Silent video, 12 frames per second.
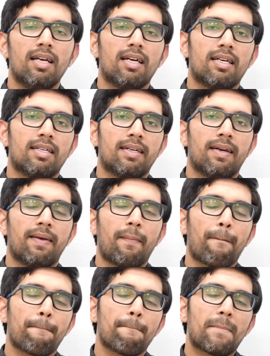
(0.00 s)
and
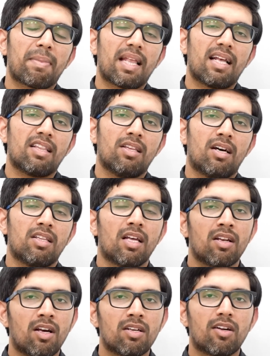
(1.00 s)
the other
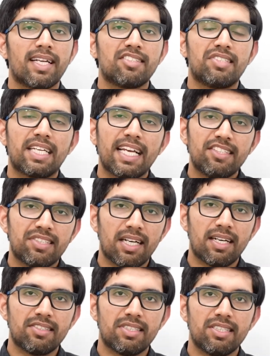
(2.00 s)
non-cardiac sickle
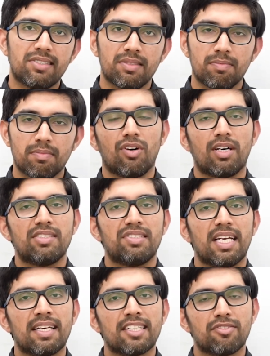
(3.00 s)
cell disease or
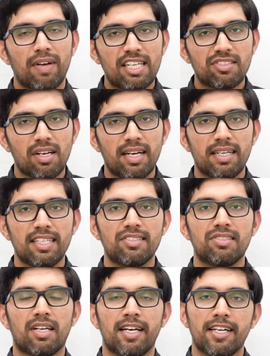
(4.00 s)
CNS
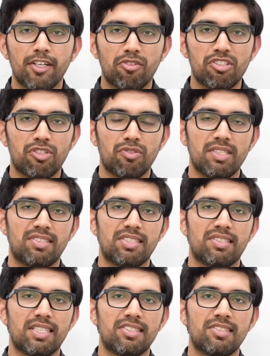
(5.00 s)
vasculitis, connective tissue
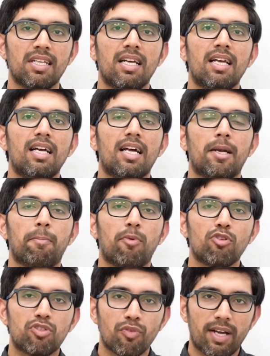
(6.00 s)
diseases, and
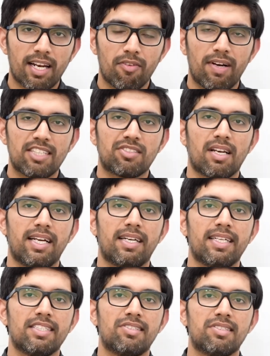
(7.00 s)
post-viral
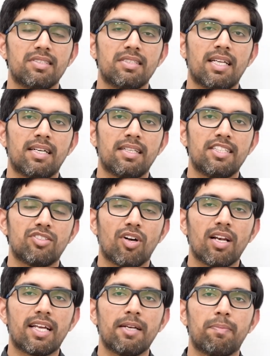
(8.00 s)
vasculitis, and these
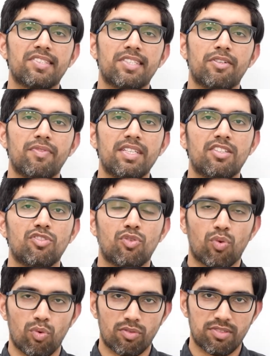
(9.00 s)
all can present with
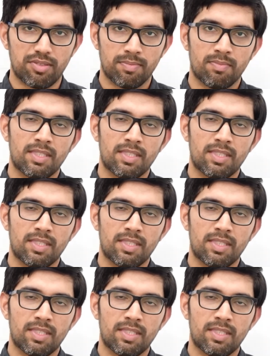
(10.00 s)
strokes.